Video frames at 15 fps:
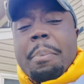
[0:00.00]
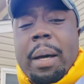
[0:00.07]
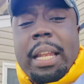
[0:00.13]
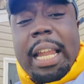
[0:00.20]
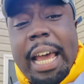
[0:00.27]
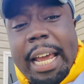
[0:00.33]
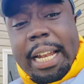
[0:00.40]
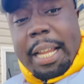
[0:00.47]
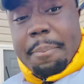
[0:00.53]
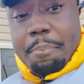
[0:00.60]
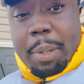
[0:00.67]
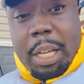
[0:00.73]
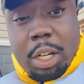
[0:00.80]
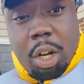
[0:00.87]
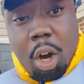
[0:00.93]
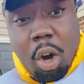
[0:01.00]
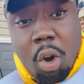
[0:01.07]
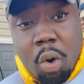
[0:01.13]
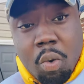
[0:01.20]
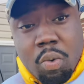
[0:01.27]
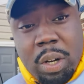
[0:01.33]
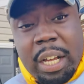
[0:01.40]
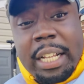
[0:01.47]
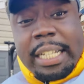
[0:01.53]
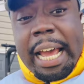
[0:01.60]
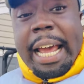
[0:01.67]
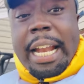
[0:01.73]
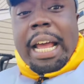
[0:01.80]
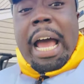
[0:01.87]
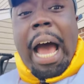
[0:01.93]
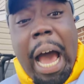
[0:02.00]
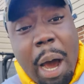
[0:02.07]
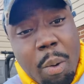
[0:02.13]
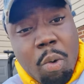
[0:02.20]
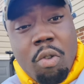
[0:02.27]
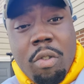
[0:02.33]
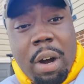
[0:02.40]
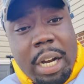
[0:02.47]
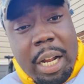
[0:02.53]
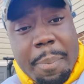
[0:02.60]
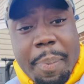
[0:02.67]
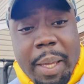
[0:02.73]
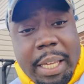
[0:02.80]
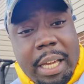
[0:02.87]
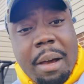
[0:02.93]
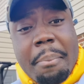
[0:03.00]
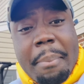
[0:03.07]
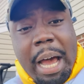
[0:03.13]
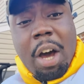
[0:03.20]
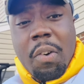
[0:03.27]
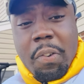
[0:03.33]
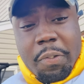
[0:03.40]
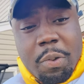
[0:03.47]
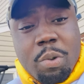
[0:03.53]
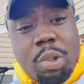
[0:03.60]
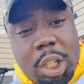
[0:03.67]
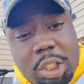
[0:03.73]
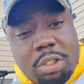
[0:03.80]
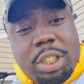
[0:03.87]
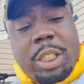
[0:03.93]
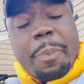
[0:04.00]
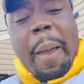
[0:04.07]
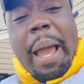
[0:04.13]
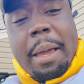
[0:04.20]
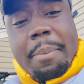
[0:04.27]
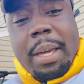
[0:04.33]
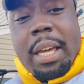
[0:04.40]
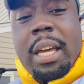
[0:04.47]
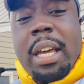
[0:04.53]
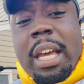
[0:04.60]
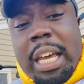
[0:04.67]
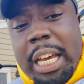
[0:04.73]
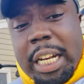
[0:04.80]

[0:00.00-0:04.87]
but letting it be known that I will run up in your mouth if you disrespect me.